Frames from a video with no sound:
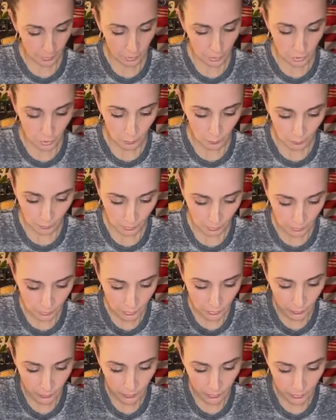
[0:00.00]
So we're going
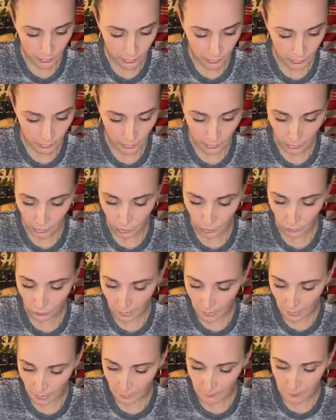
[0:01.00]
to do the
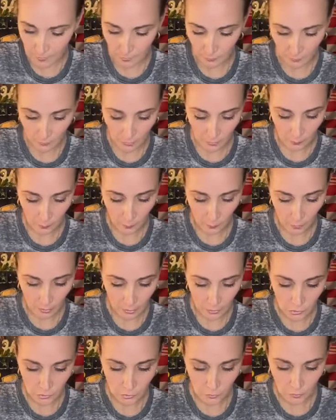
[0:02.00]
stripes, the red and
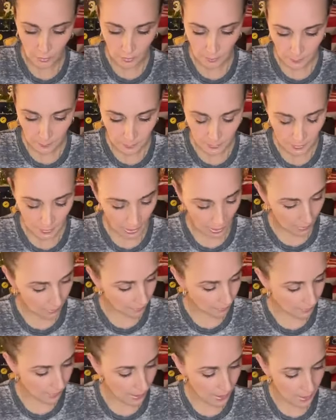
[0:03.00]
white stripes,
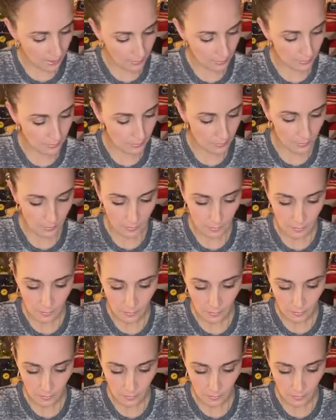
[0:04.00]
and then,